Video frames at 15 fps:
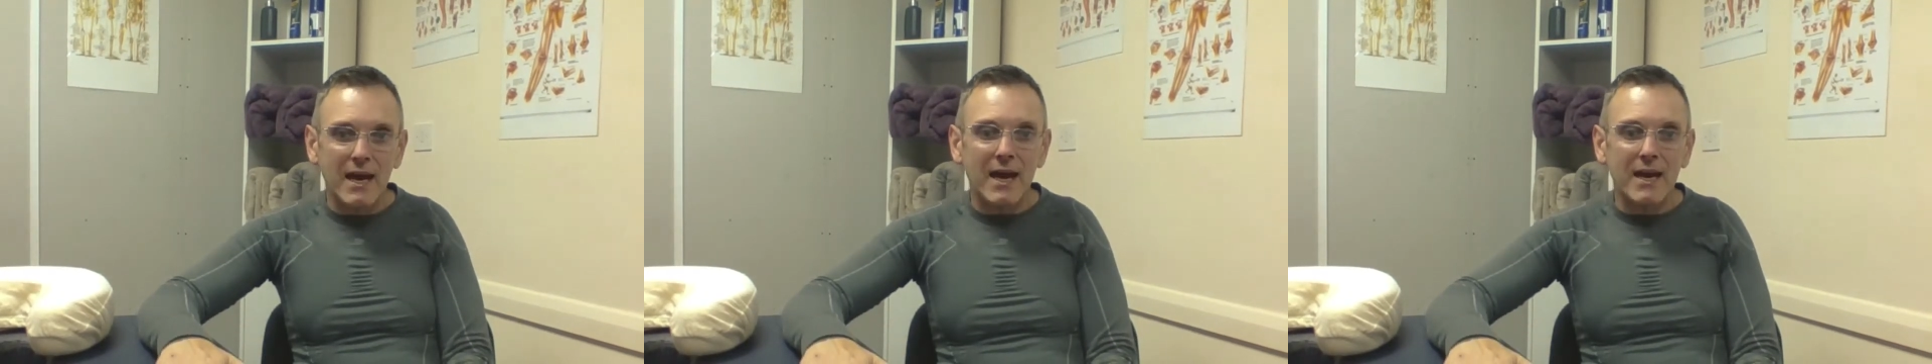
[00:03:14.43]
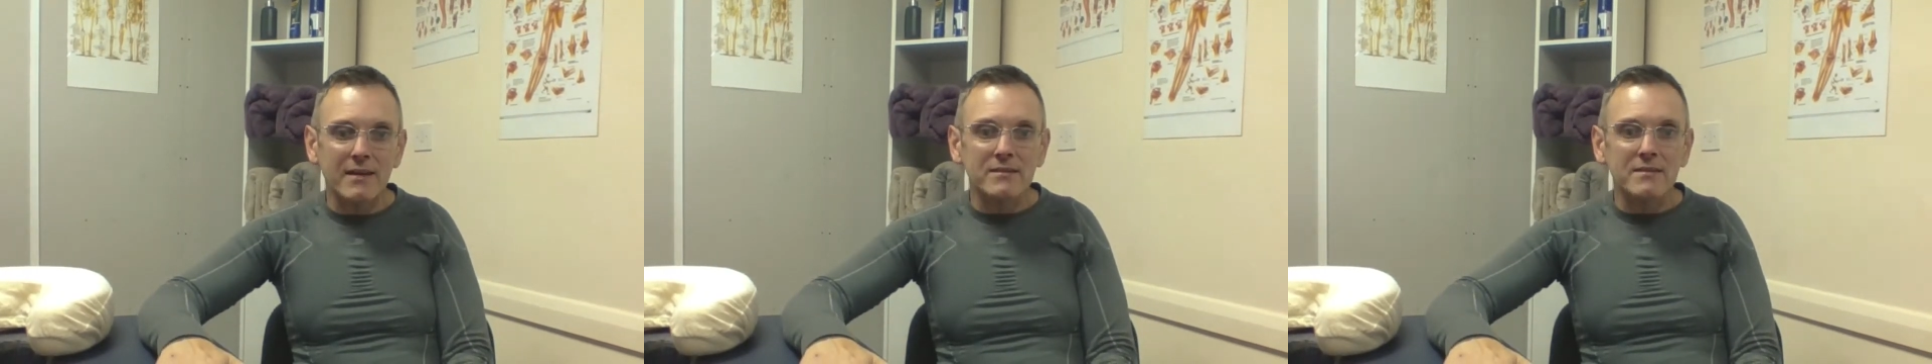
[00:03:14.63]

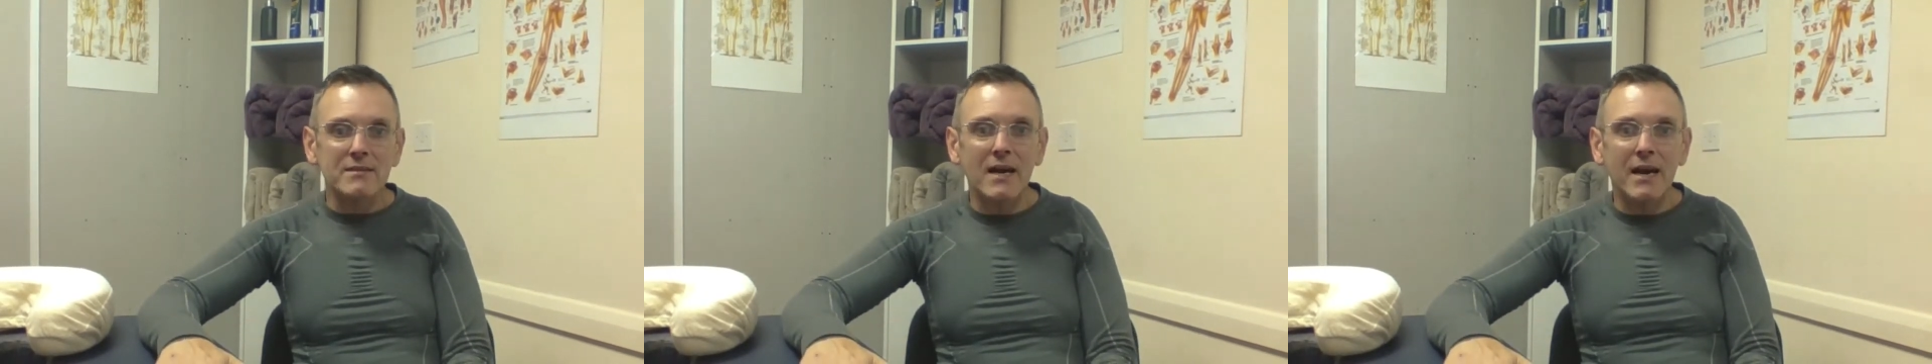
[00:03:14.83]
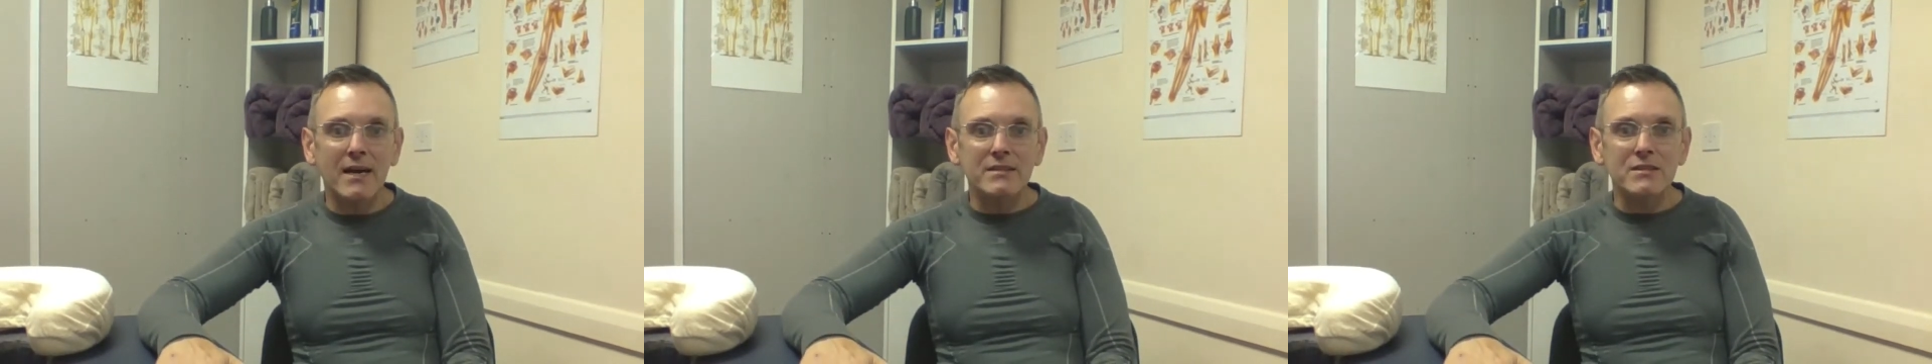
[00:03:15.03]
at
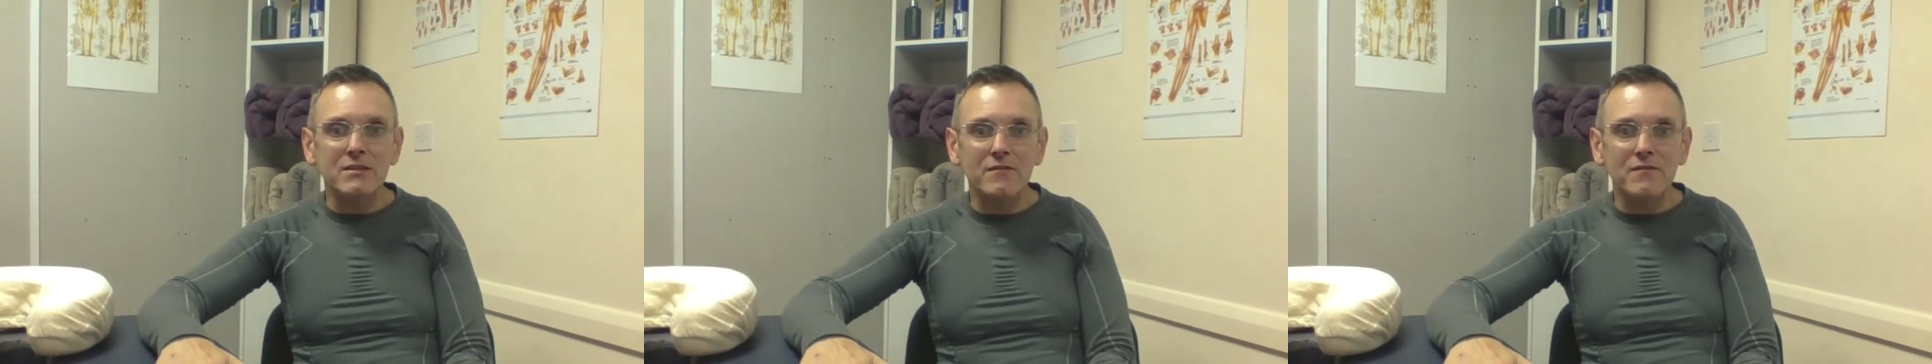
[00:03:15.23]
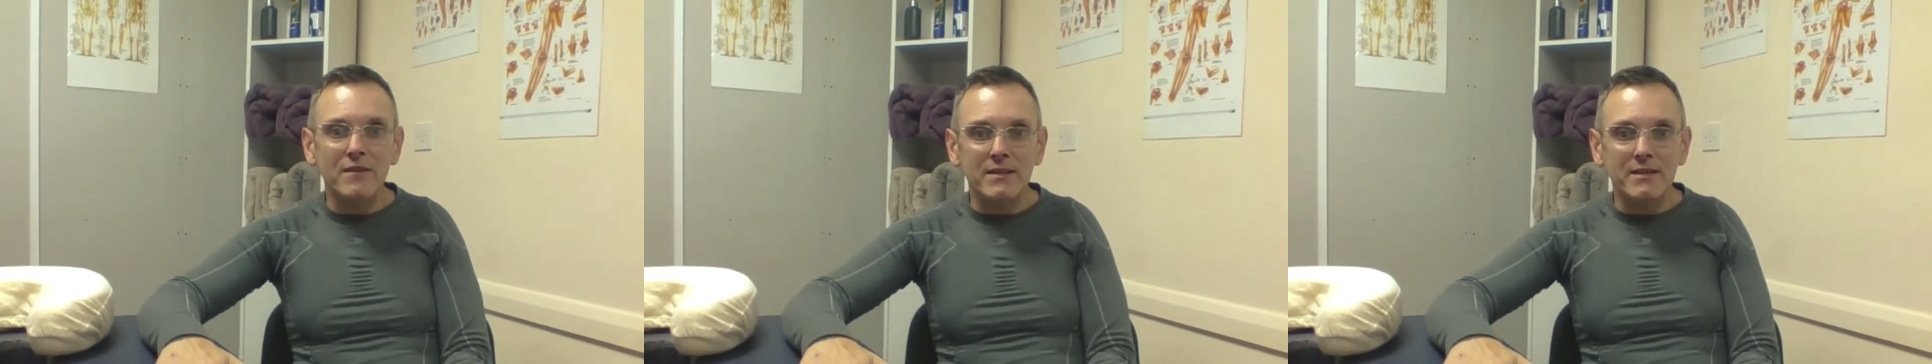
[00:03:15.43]

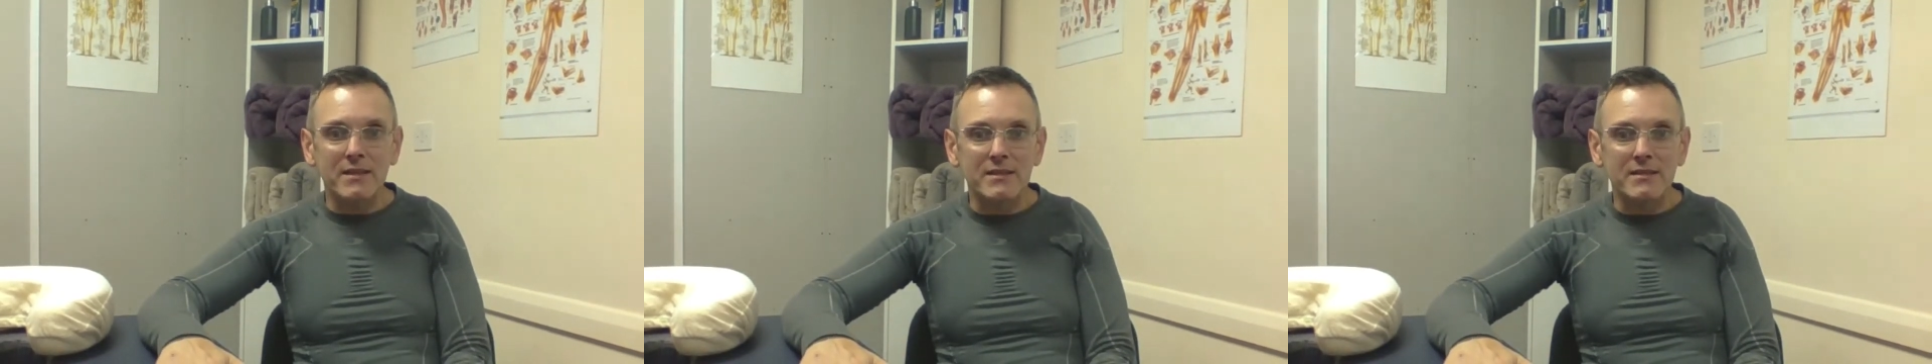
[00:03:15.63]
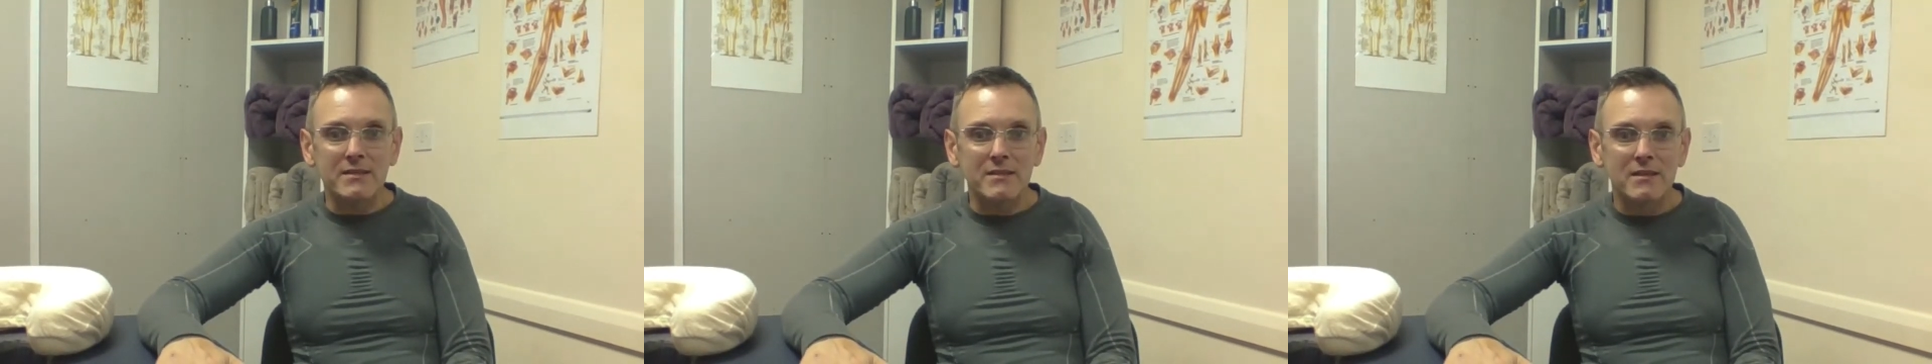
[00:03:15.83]
Ideal
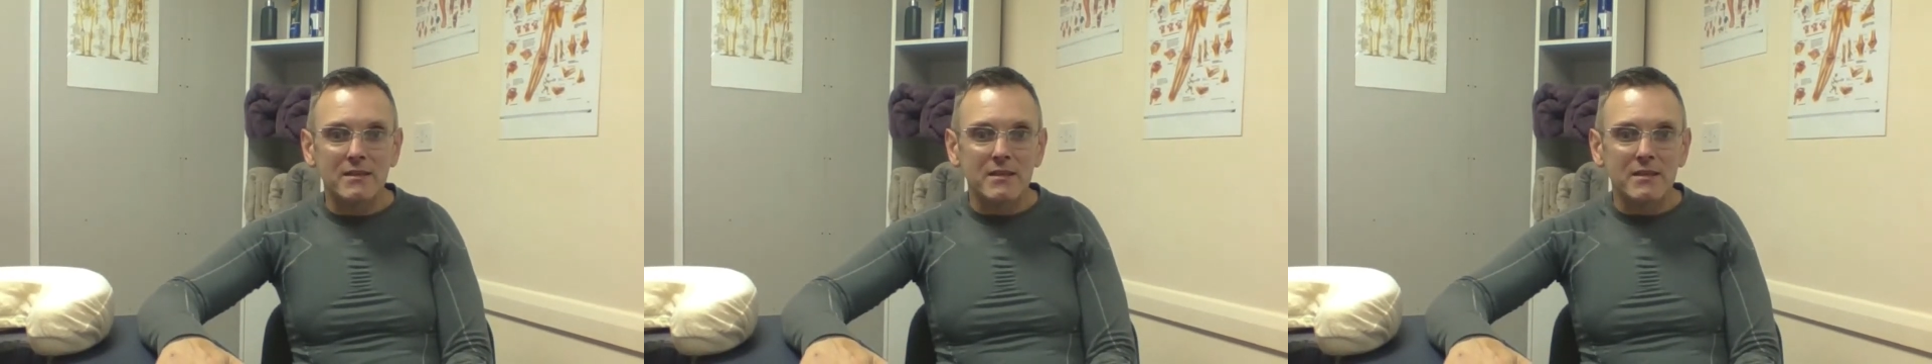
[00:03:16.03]
Fitness,